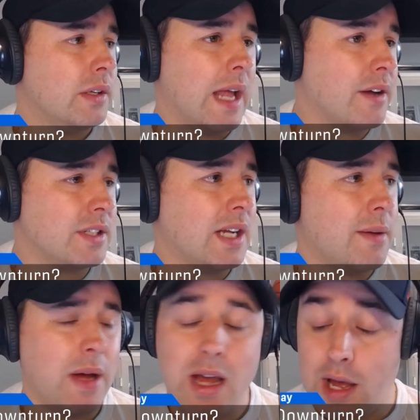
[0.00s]
Now's the
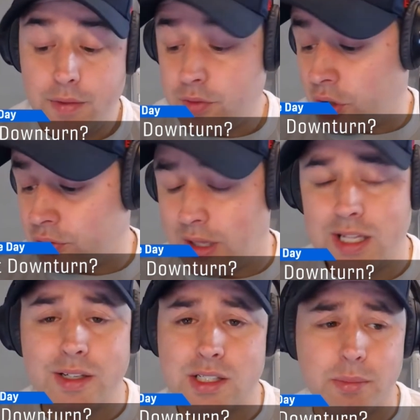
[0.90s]
time. I've even heard
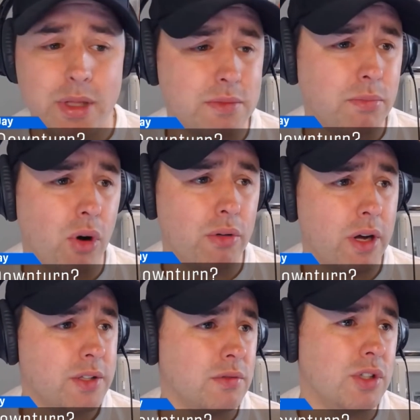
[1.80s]
lately some of these
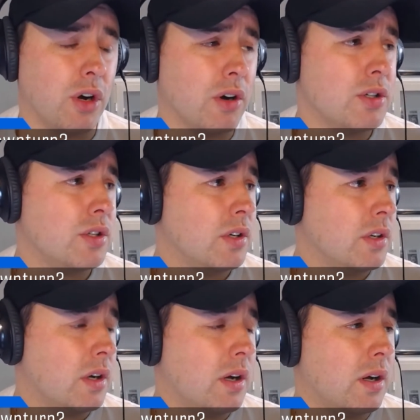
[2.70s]
morons who charge
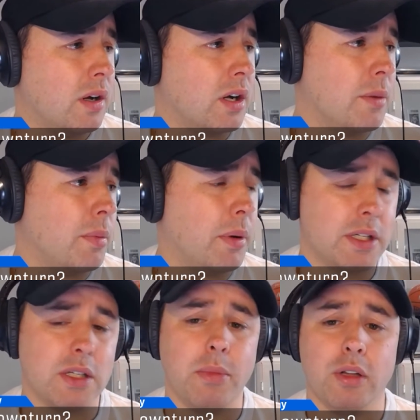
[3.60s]
a couple
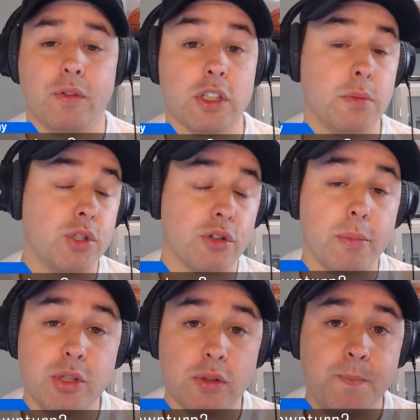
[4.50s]
bucks a month for a
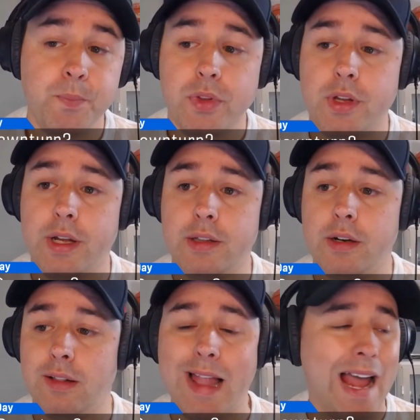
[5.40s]
subscription to get
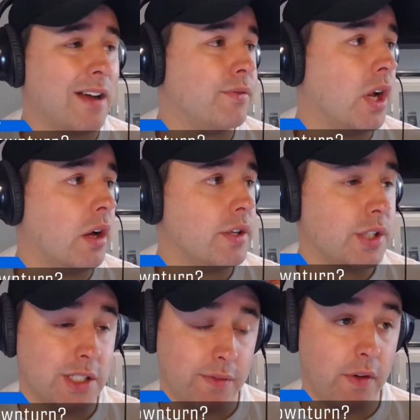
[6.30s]
their lack of knowledge
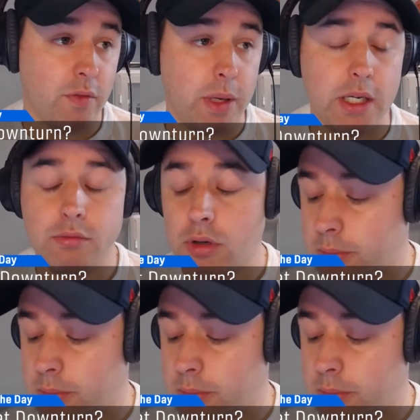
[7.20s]
because they've never made any real